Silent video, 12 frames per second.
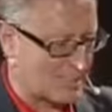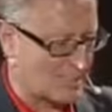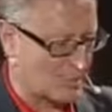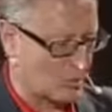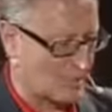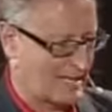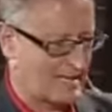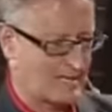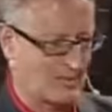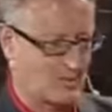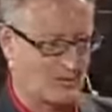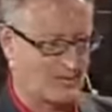
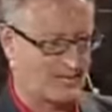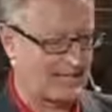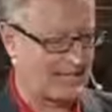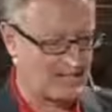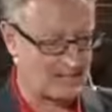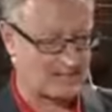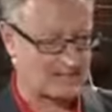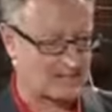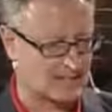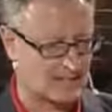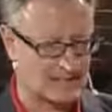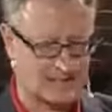already or that has been
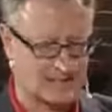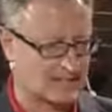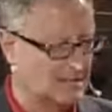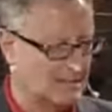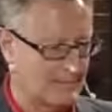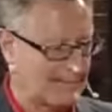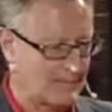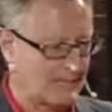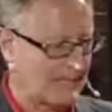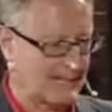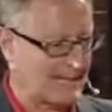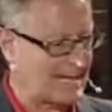done, but I don't
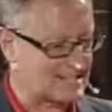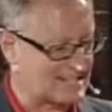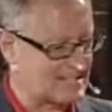think it has.